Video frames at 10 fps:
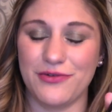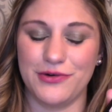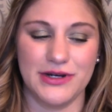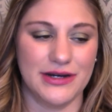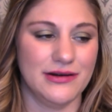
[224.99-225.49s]

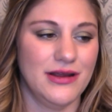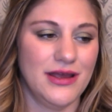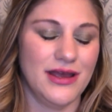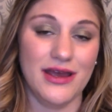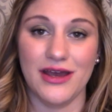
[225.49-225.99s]
or
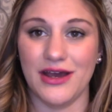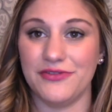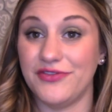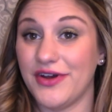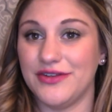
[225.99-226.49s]
a
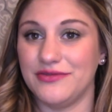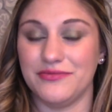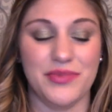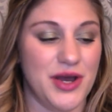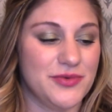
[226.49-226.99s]
fun
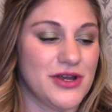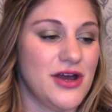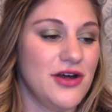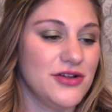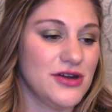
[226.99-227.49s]
pop of
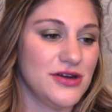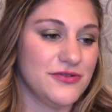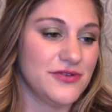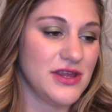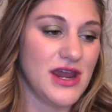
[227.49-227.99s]
color
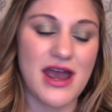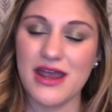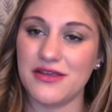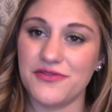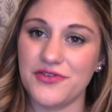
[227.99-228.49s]
for the
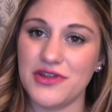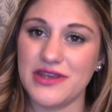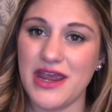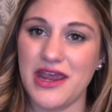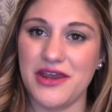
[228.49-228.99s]
eyes for the
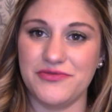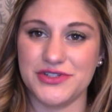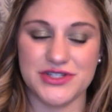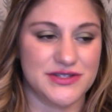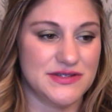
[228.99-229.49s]
day,
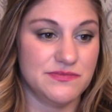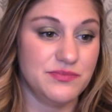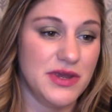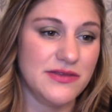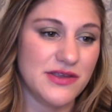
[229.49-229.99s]
which is
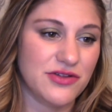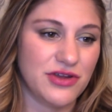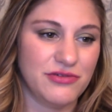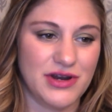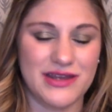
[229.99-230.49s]
basically
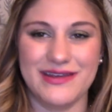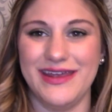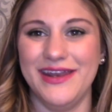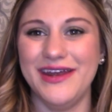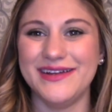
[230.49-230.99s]
what I
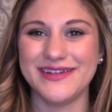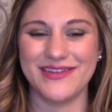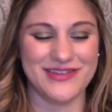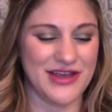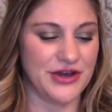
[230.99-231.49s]
did.
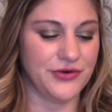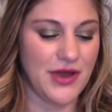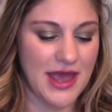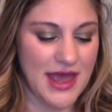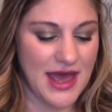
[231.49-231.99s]
So
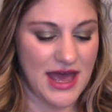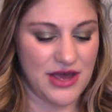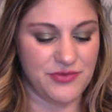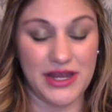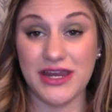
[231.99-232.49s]

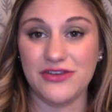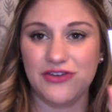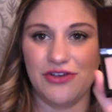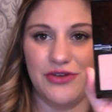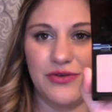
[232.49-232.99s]
I can
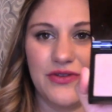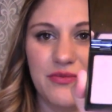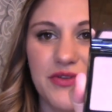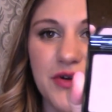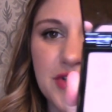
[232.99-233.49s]
do some
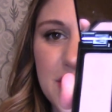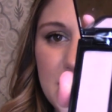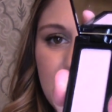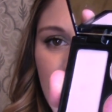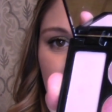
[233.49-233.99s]
swatches
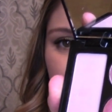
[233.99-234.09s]
of these,